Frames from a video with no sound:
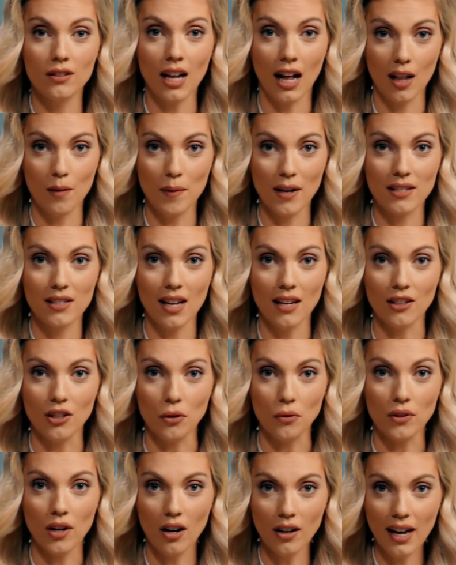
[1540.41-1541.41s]
tell him I sent
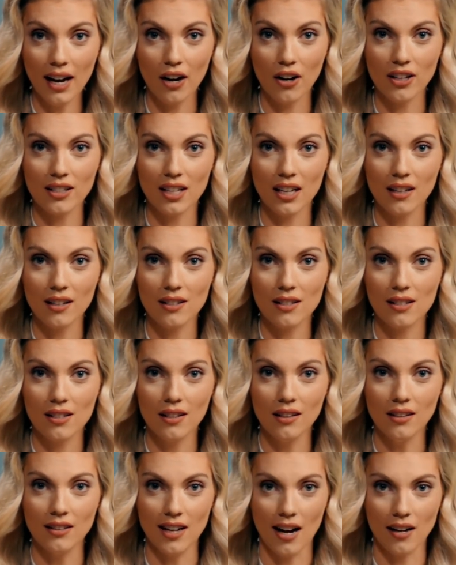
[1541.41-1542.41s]
you, young heretics
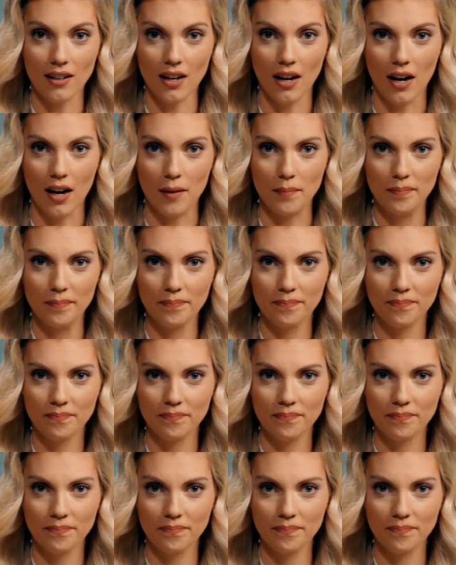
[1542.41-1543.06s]
dot com.